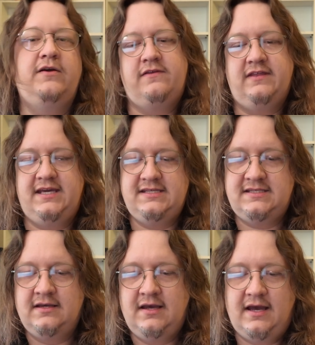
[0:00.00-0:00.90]
both of
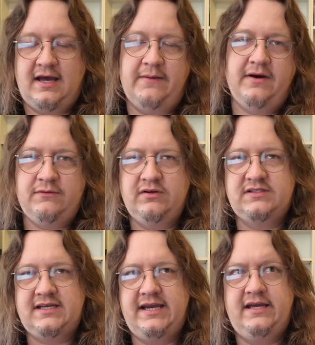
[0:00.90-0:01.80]
these. Um, I will
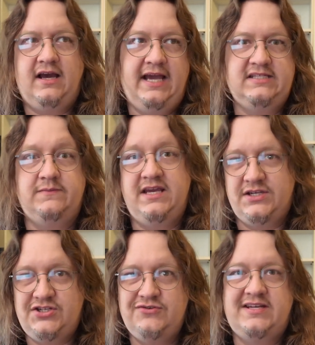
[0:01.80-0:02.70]
say I had some
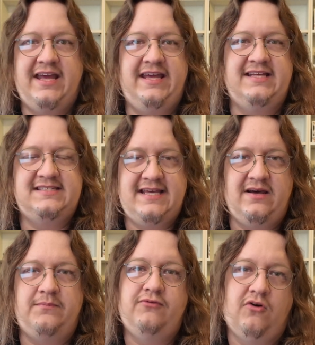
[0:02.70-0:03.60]
issues getting it set
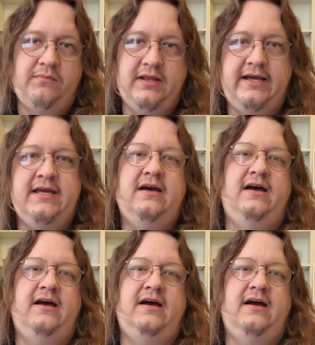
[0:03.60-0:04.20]
up properly.